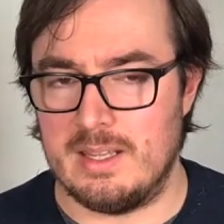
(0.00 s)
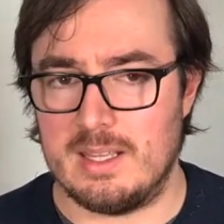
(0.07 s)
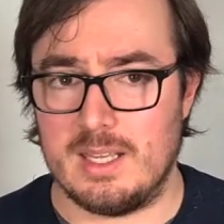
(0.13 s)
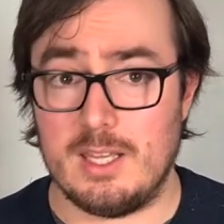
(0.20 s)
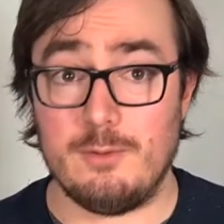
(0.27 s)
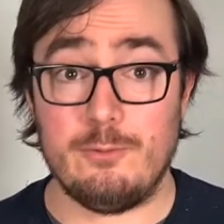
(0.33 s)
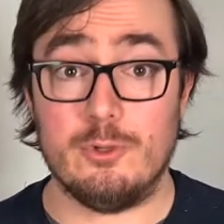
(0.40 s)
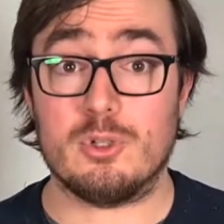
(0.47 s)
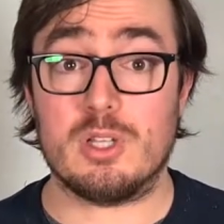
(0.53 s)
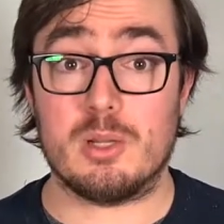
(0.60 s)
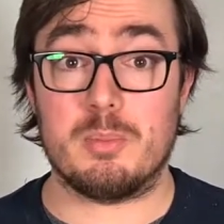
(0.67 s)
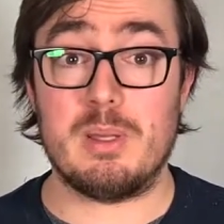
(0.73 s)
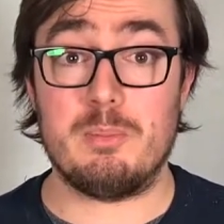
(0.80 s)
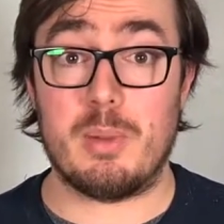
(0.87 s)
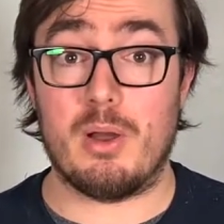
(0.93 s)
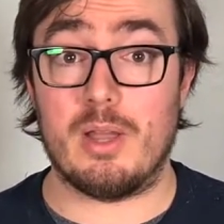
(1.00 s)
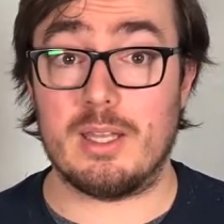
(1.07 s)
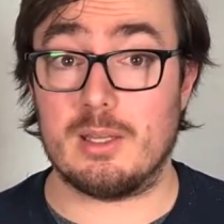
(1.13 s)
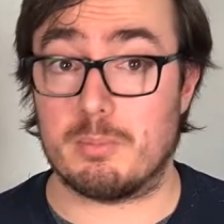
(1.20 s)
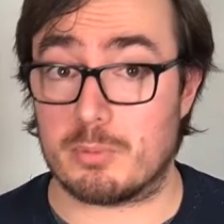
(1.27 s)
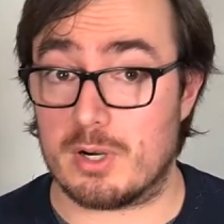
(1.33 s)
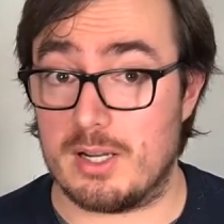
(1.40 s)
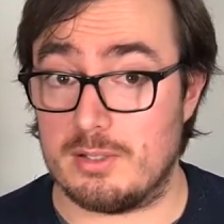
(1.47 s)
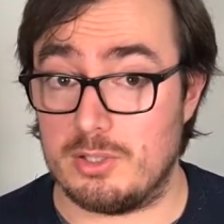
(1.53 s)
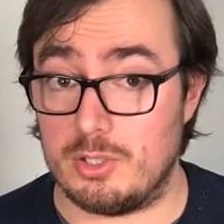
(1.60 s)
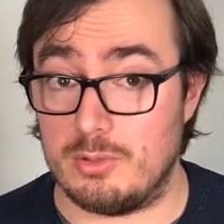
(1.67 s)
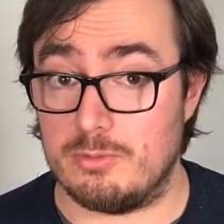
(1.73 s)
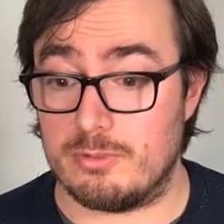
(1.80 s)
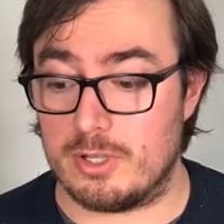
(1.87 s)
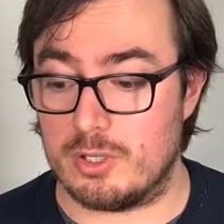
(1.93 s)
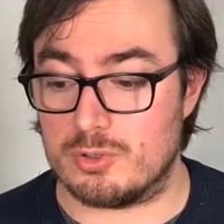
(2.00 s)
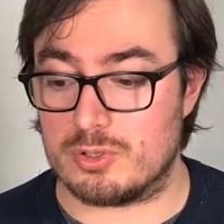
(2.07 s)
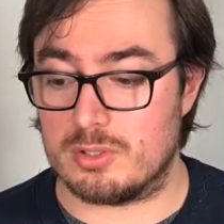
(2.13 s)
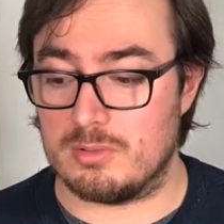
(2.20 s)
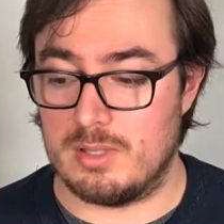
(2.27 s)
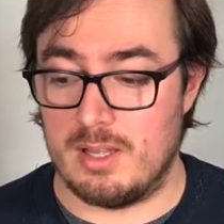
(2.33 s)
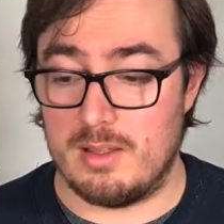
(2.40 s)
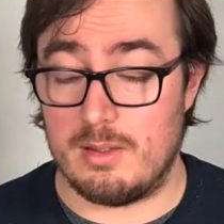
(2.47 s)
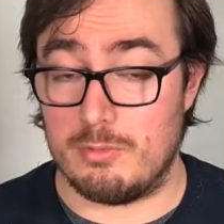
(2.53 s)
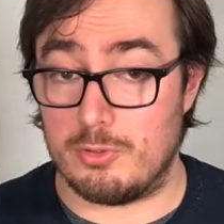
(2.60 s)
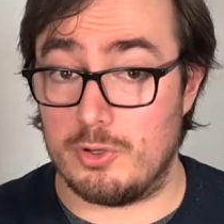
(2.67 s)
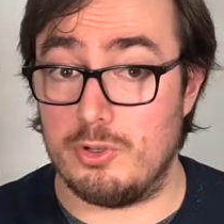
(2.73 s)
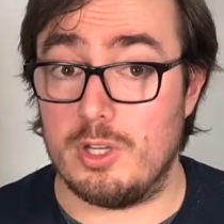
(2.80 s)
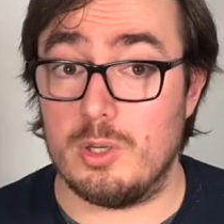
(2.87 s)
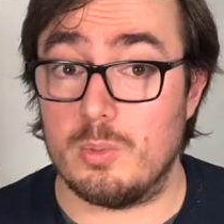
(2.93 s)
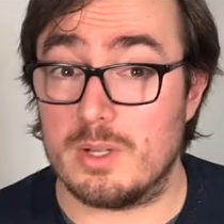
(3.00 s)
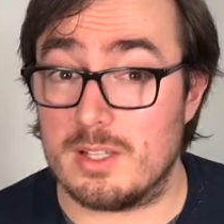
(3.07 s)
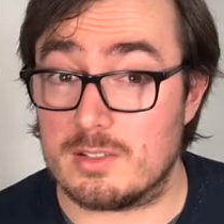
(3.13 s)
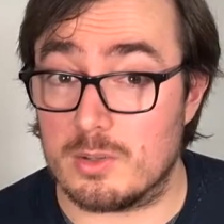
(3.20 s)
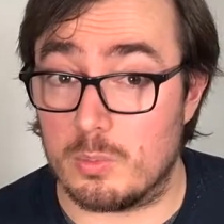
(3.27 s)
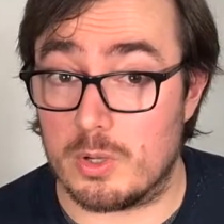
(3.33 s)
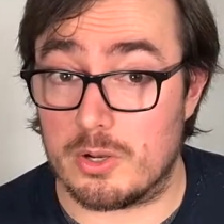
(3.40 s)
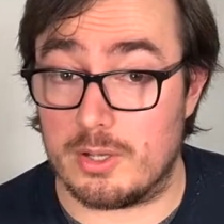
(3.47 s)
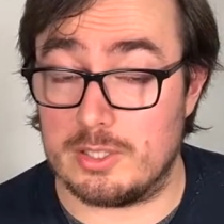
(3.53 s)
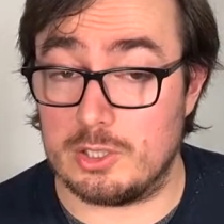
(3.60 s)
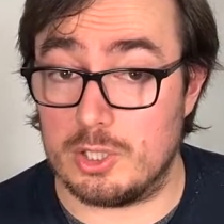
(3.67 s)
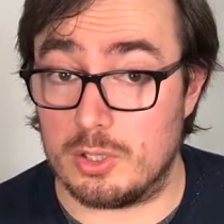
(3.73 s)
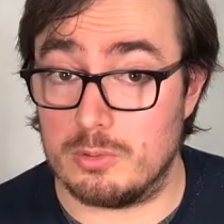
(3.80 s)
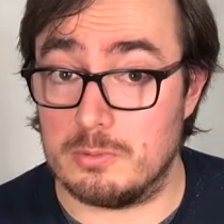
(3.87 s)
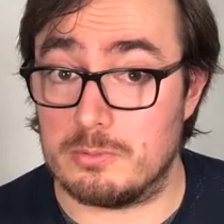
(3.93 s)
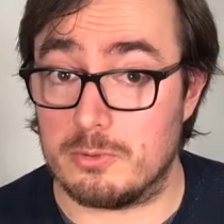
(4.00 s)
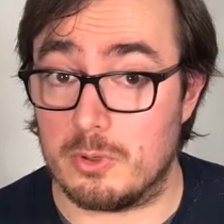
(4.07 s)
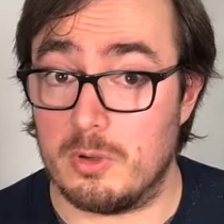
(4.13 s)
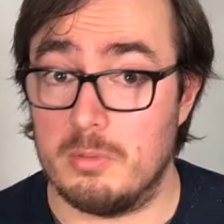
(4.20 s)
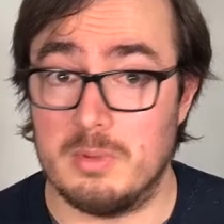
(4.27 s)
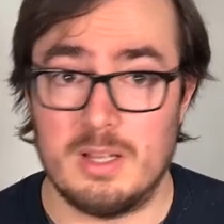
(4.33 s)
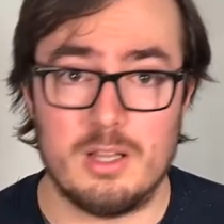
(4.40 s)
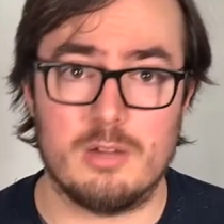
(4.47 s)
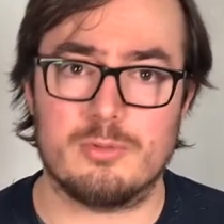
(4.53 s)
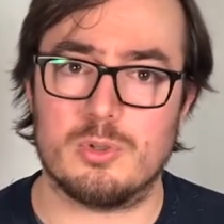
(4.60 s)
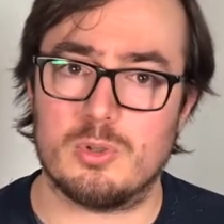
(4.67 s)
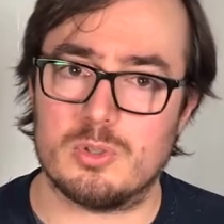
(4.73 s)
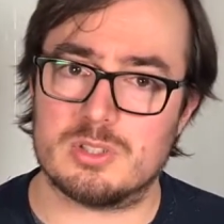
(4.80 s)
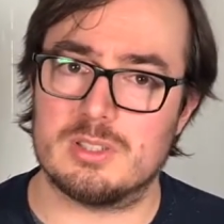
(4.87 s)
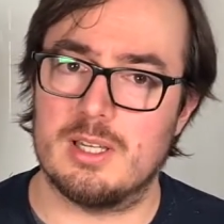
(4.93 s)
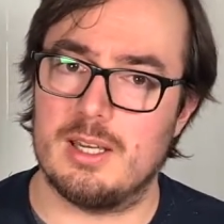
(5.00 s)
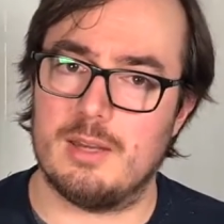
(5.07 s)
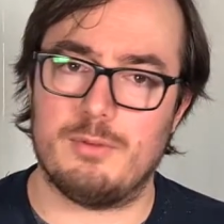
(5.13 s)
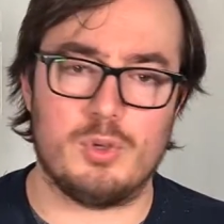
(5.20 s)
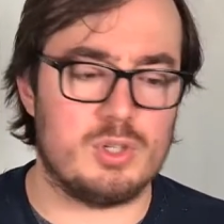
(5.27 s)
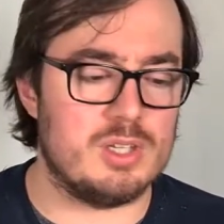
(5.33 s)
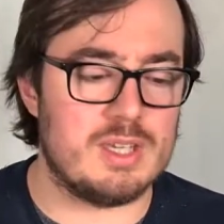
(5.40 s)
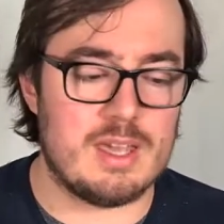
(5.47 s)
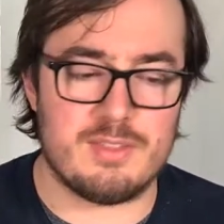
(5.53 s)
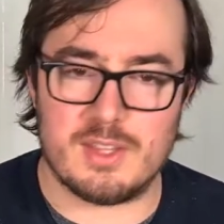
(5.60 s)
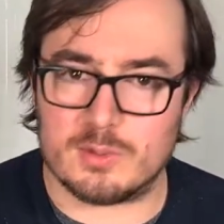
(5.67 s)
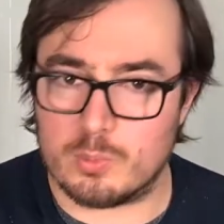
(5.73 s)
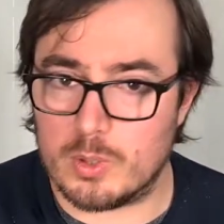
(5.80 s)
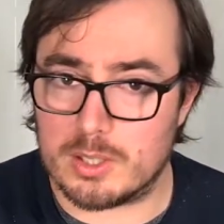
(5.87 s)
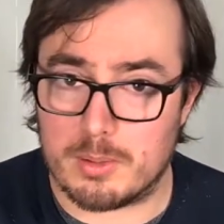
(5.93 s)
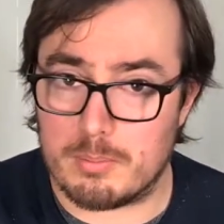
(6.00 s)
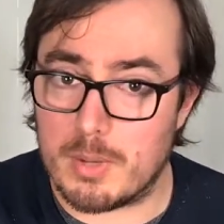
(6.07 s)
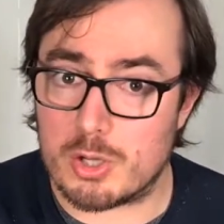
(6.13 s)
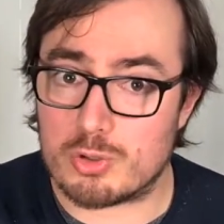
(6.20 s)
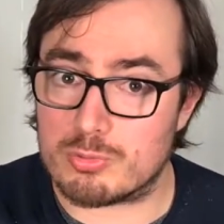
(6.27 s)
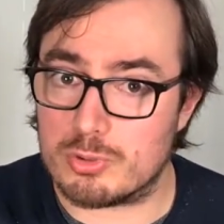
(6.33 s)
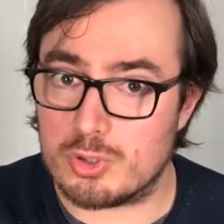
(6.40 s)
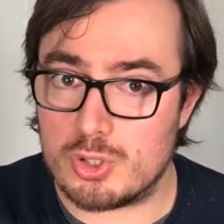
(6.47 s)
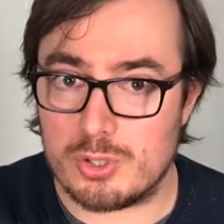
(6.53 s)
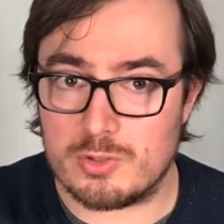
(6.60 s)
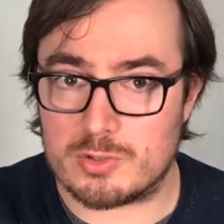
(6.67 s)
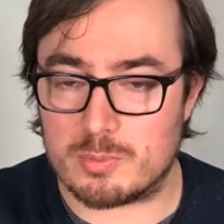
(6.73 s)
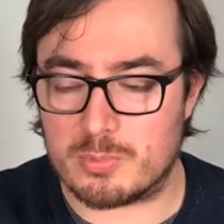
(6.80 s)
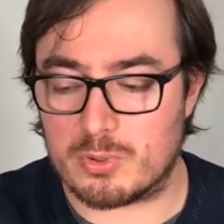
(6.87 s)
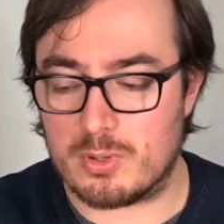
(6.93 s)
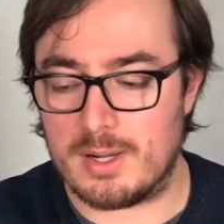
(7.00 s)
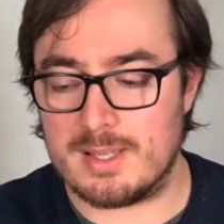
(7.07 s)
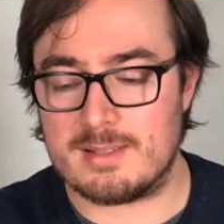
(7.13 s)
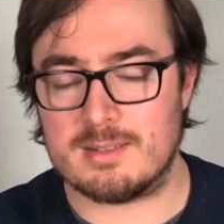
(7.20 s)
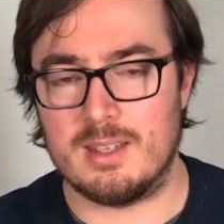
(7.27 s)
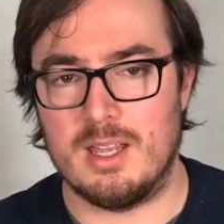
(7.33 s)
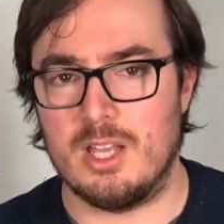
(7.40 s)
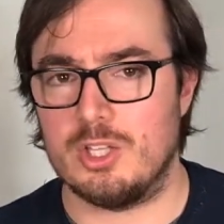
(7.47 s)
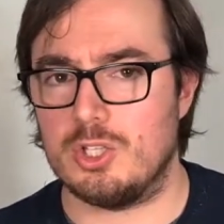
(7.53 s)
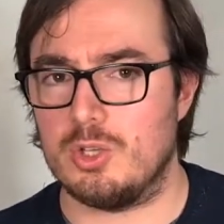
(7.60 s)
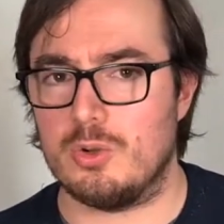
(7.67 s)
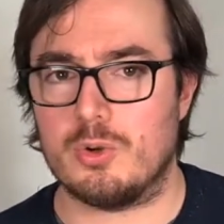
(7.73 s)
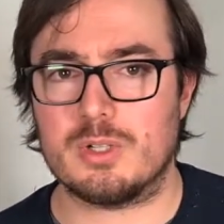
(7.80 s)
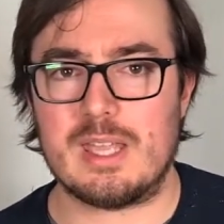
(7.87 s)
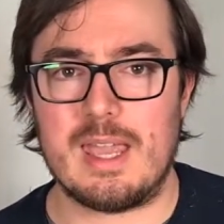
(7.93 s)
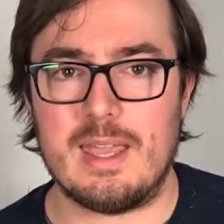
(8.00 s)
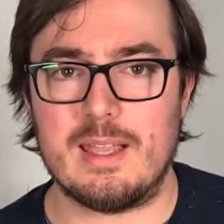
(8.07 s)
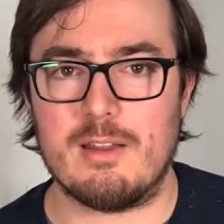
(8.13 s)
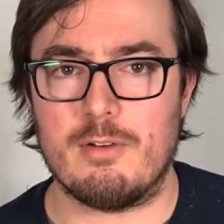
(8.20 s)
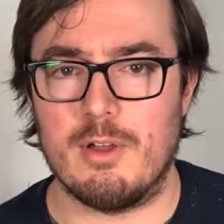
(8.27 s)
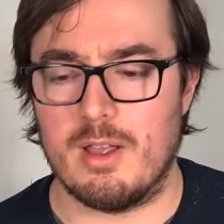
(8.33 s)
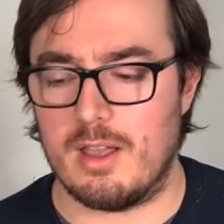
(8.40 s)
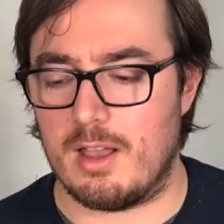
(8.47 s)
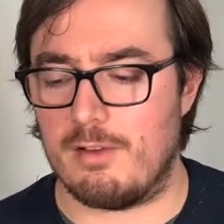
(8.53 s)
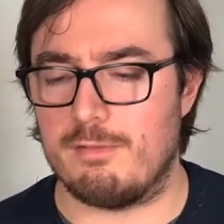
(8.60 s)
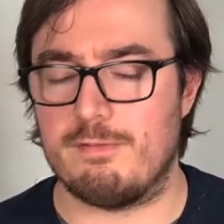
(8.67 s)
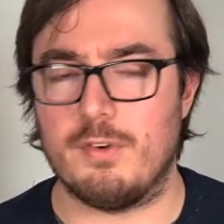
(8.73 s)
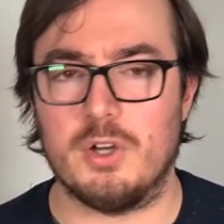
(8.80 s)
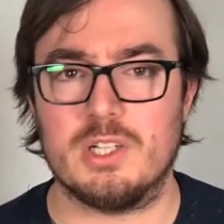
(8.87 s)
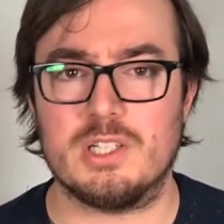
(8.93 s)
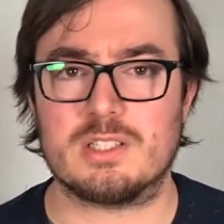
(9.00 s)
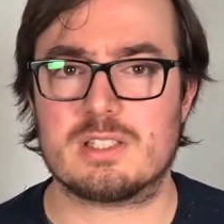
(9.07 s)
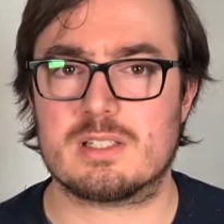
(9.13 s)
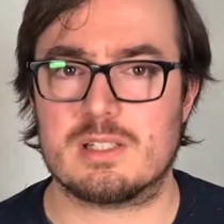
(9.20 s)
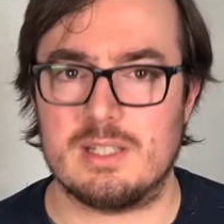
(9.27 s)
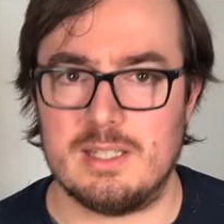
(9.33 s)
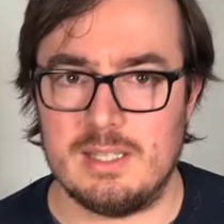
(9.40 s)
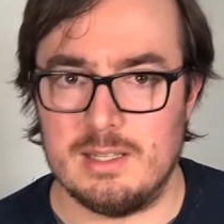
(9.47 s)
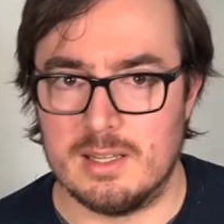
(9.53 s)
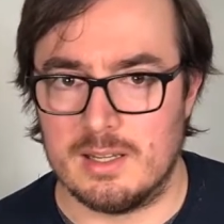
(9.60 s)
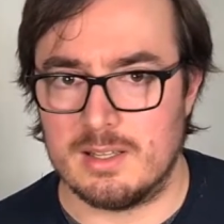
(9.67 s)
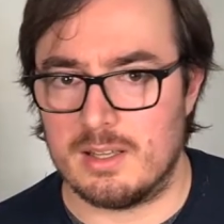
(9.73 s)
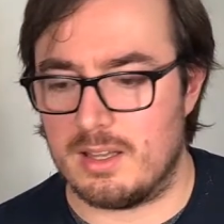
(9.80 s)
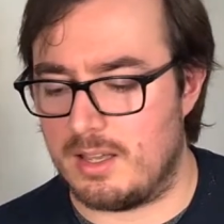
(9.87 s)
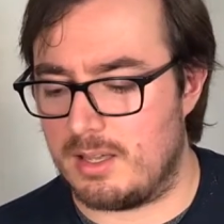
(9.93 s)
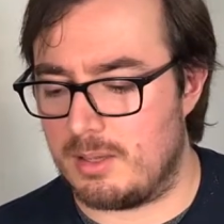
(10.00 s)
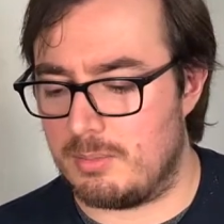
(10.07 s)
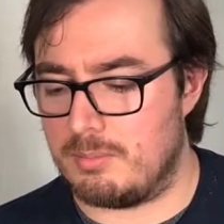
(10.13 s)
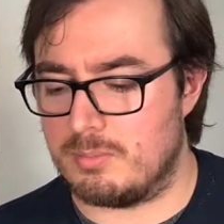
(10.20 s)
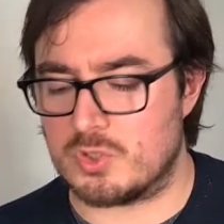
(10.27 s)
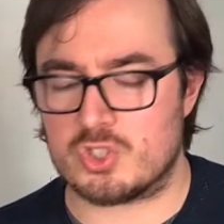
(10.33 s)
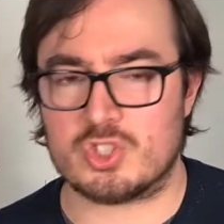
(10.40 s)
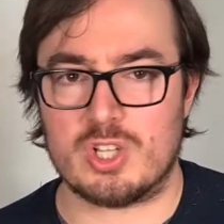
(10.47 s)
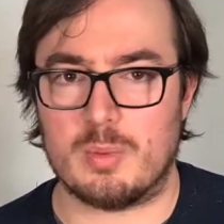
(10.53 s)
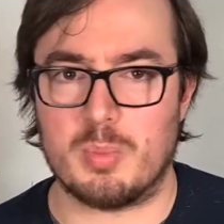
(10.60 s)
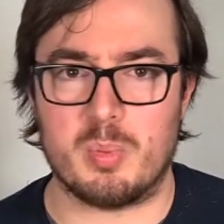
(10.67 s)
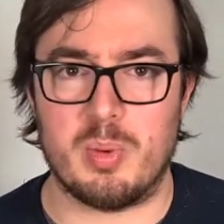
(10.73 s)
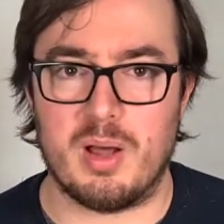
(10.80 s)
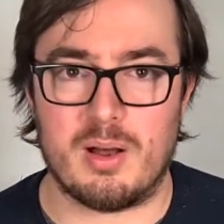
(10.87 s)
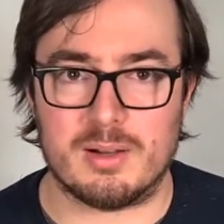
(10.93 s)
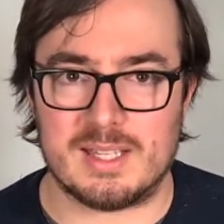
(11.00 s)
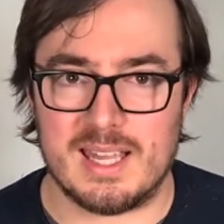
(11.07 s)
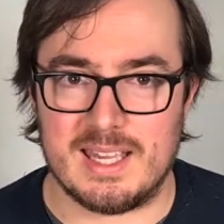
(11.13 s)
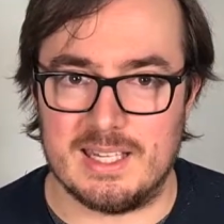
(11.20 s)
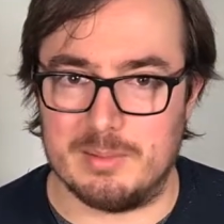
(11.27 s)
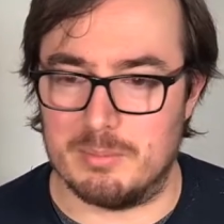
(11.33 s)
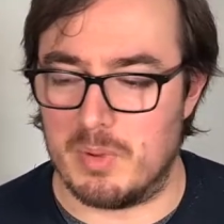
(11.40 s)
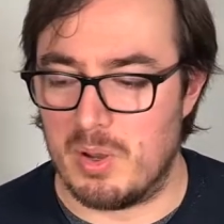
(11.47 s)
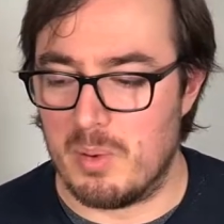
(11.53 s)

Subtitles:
If you're going to be buying a brand new version, the new one is the one I'd go for. Of course, if you can get this one at a much reduced price, you're not getting a vastly subpar game.